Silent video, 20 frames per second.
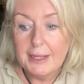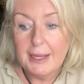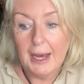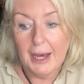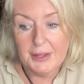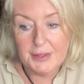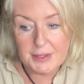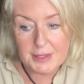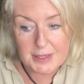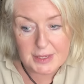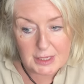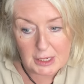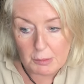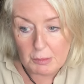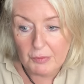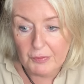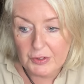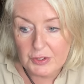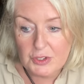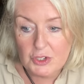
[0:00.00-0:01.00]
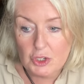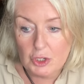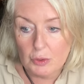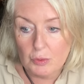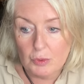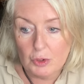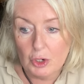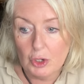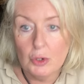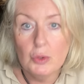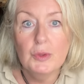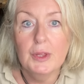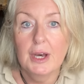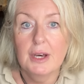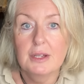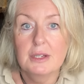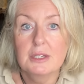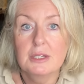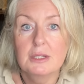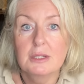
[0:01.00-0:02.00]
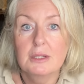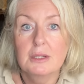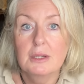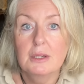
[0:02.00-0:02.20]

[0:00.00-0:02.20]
And some of us don't know that